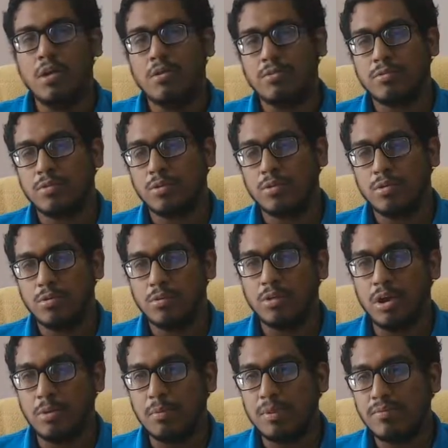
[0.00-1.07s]
So you
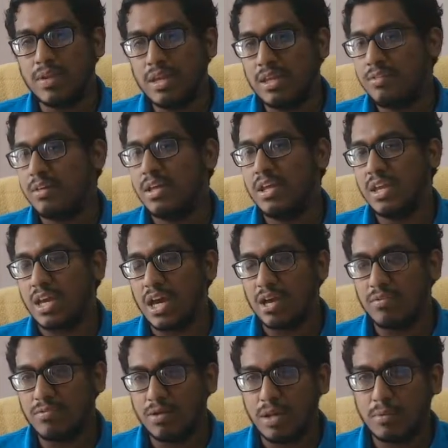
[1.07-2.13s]
have to be very very
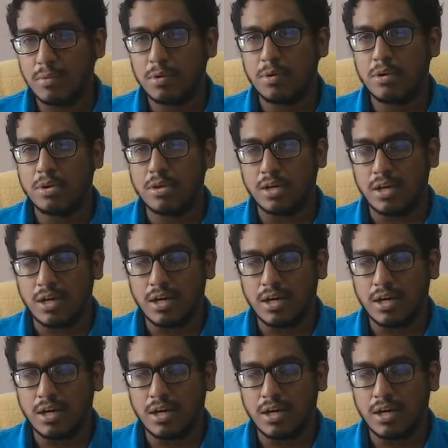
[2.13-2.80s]
careful about